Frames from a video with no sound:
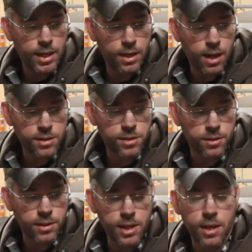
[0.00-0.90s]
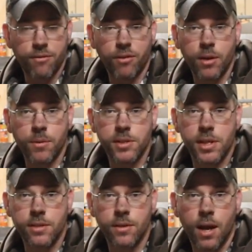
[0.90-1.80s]
And also the uh,
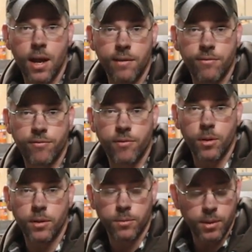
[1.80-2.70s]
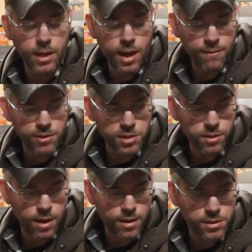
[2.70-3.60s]
frequency drive for, we're going to have to
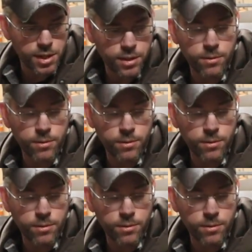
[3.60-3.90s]
scrounge a